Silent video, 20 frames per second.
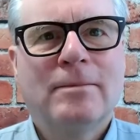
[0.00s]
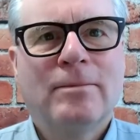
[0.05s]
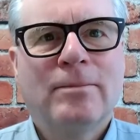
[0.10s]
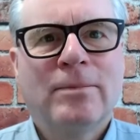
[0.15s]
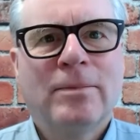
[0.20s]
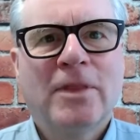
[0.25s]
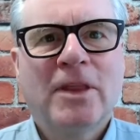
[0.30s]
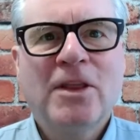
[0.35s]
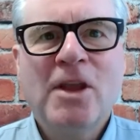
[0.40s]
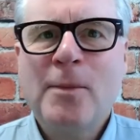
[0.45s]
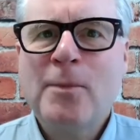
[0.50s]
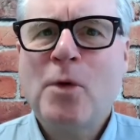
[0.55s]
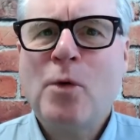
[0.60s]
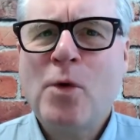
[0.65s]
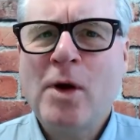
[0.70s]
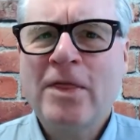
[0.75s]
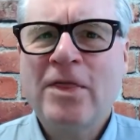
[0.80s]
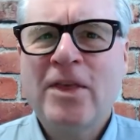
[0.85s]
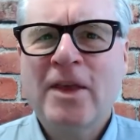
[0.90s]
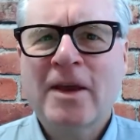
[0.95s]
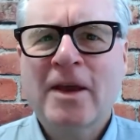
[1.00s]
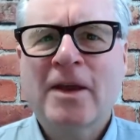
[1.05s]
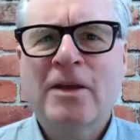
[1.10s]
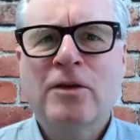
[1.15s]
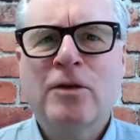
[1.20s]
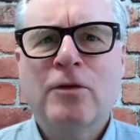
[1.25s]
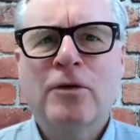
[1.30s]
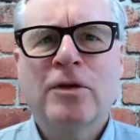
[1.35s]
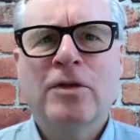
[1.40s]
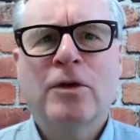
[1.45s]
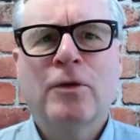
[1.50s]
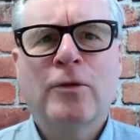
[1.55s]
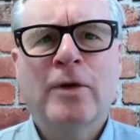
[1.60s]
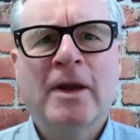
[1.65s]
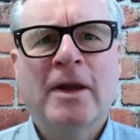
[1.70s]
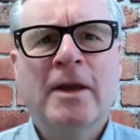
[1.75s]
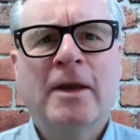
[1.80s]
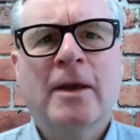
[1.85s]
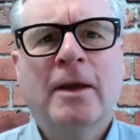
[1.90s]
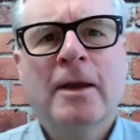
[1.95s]
The number one thing I do on the
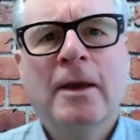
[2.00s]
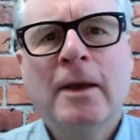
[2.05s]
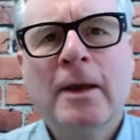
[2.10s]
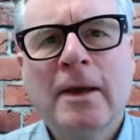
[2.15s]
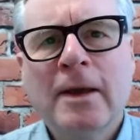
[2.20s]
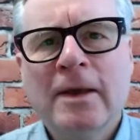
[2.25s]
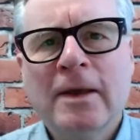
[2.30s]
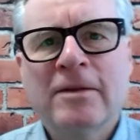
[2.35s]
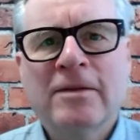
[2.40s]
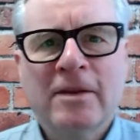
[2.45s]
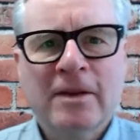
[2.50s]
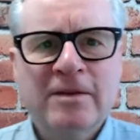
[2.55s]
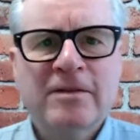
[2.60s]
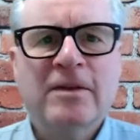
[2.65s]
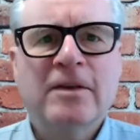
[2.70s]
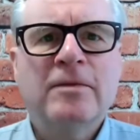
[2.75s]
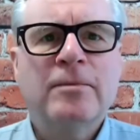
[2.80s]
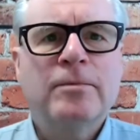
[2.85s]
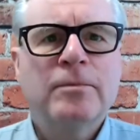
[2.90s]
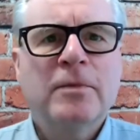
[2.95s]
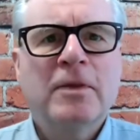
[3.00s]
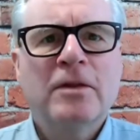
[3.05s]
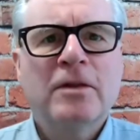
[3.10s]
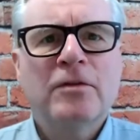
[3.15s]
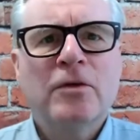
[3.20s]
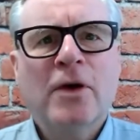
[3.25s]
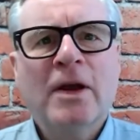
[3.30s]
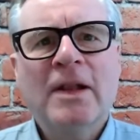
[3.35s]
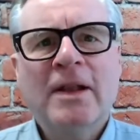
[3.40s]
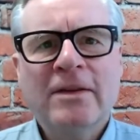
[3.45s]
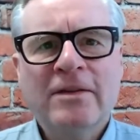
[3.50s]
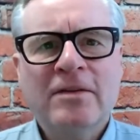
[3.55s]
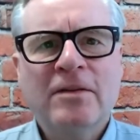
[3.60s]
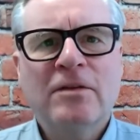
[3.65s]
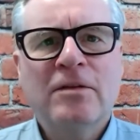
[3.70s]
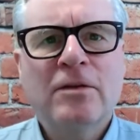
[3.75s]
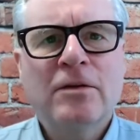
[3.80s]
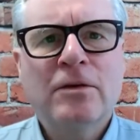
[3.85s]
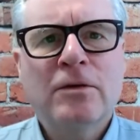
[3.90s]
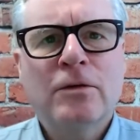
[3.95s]
rig is listen. So I listen
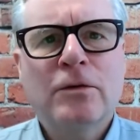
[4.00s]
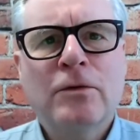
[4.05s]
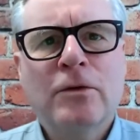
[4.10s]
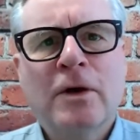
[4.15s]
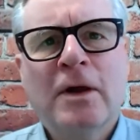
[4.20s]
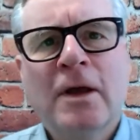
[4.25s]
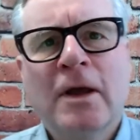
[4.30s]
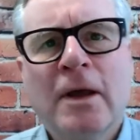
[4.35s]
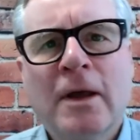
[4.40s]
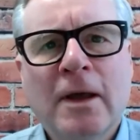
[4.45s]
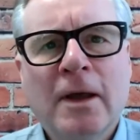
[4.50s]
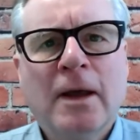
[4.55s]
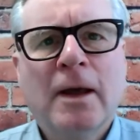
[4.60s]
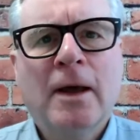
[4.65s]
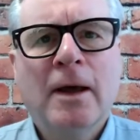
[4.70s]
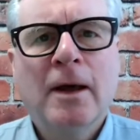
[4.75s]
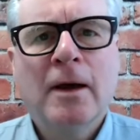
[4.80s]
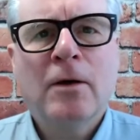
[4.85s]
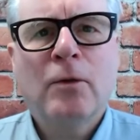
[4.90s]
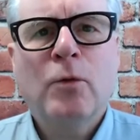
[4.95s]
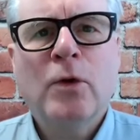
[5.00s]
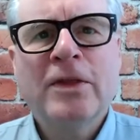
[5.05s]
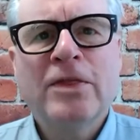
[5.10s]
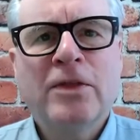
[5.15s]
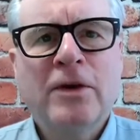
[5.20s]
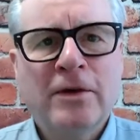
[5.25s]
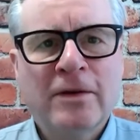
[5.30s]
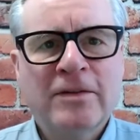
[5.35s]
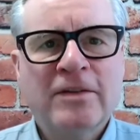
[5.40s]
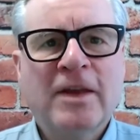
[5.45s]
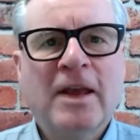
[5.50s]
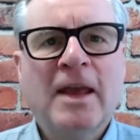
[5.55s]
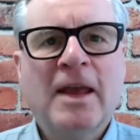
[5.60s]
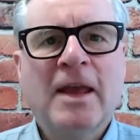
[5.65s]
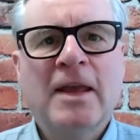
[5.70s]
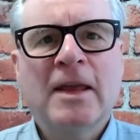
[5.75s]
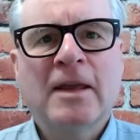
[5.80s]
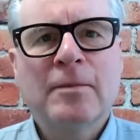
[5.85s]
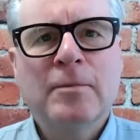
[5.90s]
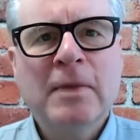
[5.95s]
to what they're
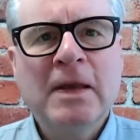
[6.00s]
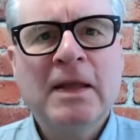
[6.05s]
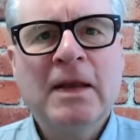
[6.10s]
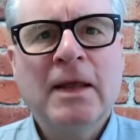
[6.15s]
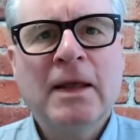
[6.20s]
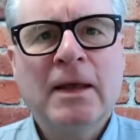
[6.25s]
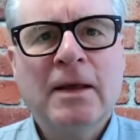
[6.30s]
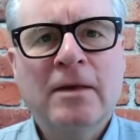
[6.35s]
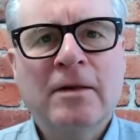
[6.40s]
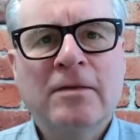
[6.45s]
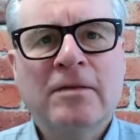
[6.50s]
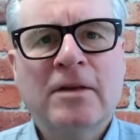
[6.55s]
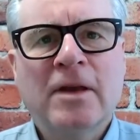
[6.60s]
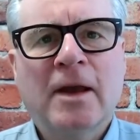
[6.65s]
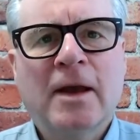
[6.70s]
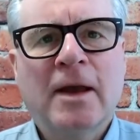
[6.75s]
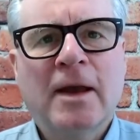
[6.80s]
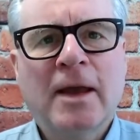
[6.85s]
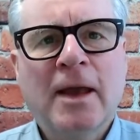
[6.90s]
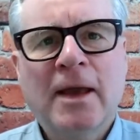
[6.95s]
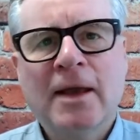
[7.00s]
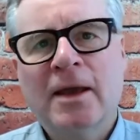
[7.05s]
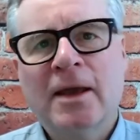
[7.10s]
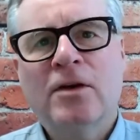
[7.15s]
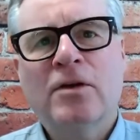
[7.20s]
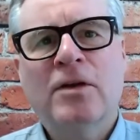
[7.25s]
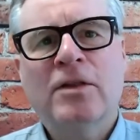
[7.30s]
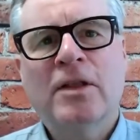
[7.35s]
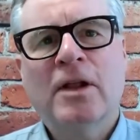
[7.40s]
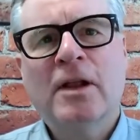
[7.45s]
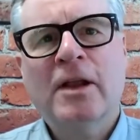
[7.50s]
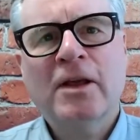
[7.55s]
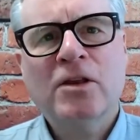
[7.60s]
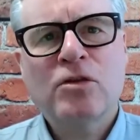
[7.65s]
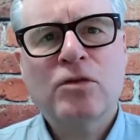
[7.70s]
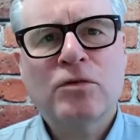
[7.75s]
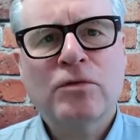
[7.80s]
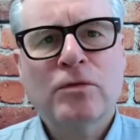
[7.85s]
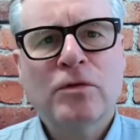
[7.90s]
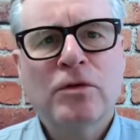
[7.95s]
saying in meetings. I hang out in the
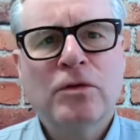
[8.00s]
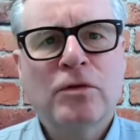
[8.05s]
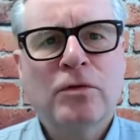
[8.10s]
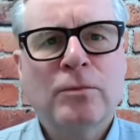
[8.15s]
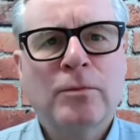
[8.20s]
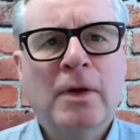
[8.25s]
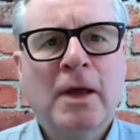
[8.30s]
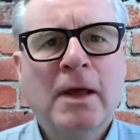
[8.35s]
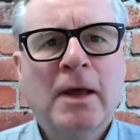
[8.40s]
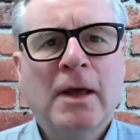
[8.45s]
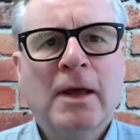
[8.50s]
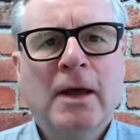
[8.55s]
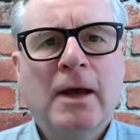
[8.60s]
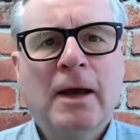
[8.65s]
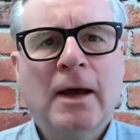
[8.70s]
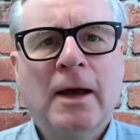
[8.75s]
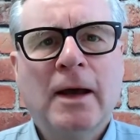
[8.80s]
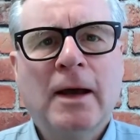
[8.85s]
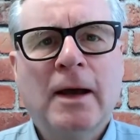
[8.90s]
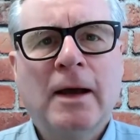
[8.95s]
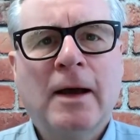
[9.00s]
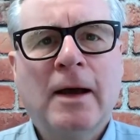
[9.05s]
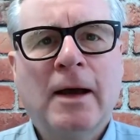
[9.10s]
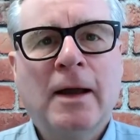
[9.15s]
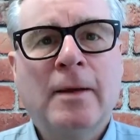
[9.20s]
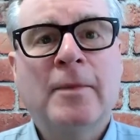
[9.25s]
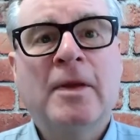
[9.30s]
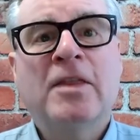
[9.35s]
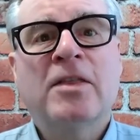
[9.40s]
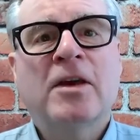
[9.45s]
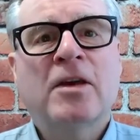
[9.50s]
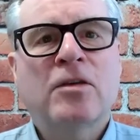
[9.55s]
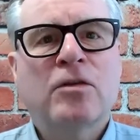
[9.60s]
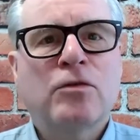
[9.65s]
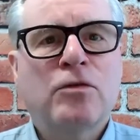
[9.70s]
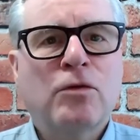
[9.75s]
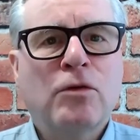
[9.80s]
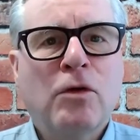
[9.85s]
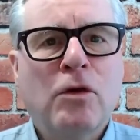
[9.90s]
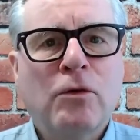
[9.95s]
lunchroom. I'm in the
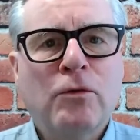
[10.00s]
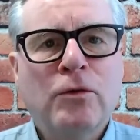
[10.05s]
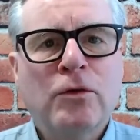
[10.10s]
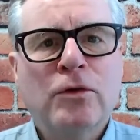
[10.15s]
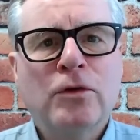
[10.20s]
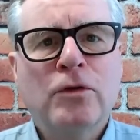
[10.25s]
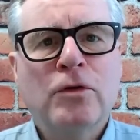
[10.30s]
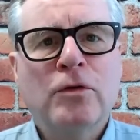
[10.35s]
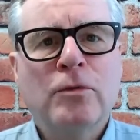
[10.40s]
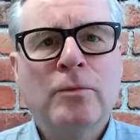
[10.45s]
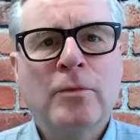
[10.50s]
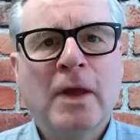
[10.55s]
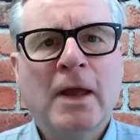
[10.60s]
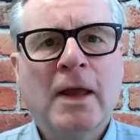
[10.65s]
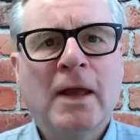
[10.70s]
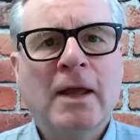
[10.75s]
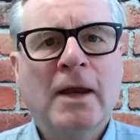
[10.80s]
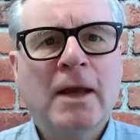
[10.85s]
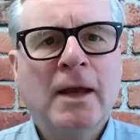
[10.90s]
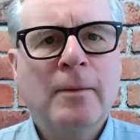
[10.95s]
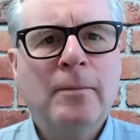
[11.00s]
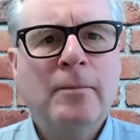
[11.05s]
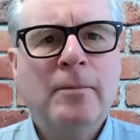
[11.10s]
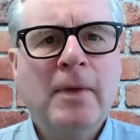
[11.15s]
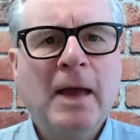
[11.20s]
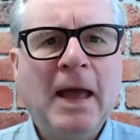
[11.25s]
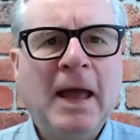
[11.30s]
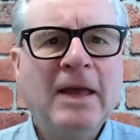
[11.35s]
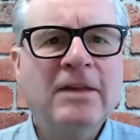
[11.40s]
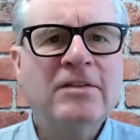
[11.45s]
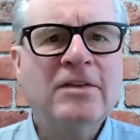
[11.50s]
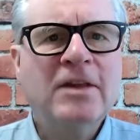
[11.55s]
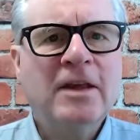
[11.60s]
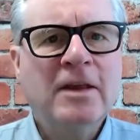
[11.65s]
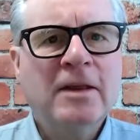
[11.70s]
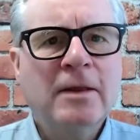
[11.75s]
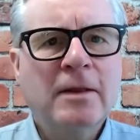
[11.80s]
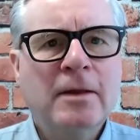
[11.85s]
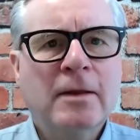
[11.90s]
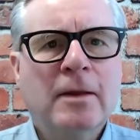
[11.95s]
control room, and I'm
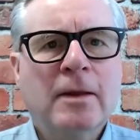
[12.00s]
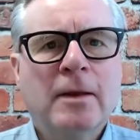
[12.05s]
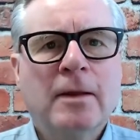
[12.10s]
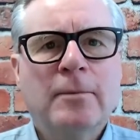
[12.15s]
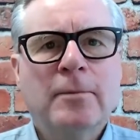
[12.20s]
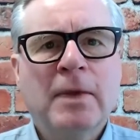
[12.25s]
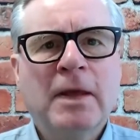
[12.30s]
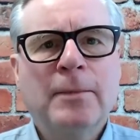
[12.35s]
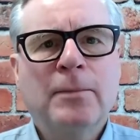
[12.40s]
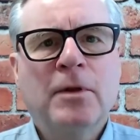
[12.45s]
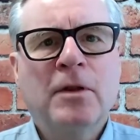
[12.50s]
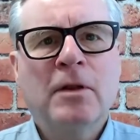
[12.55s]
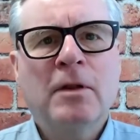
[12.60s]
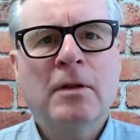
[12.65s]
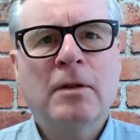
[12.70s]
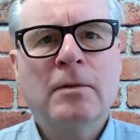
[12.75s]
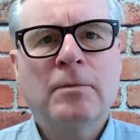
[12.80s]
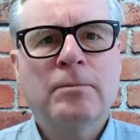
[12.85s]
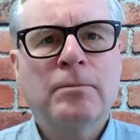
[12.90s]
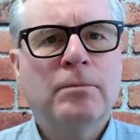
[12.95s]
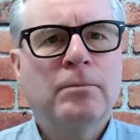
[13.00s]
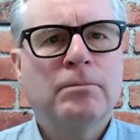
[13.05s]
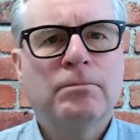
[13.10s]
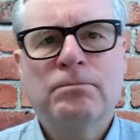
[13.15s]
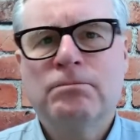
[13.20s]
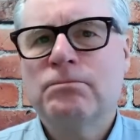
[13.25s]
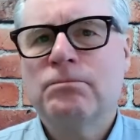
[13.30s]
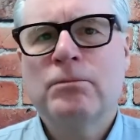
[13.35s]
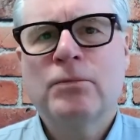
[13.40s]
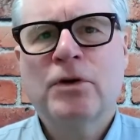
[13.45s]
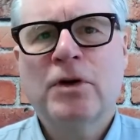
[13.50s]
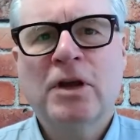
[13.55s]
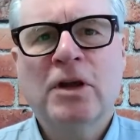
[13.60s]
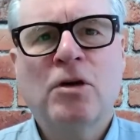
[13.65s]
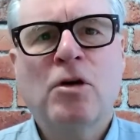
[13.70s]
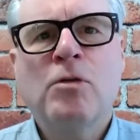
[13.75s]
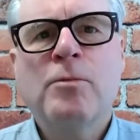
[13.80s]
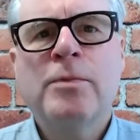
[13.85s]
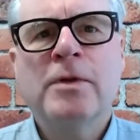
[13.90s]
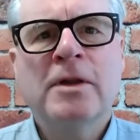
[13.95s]
asking people pretty
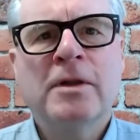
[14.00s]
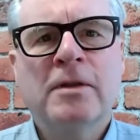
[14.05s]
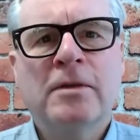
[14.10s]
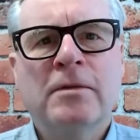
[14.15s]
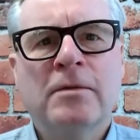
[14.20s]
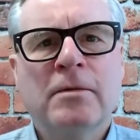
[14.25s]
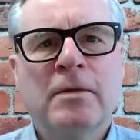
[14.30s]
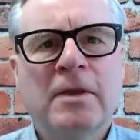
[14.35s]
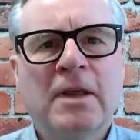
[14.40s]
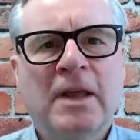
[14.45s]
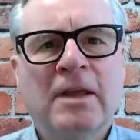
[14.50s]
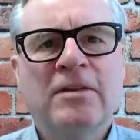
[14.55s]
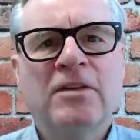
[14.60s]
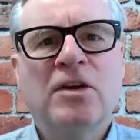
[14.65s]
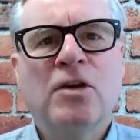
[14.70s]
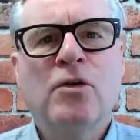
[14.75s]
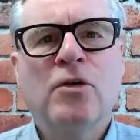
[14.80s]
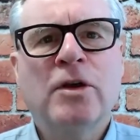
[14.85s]
open, easygoing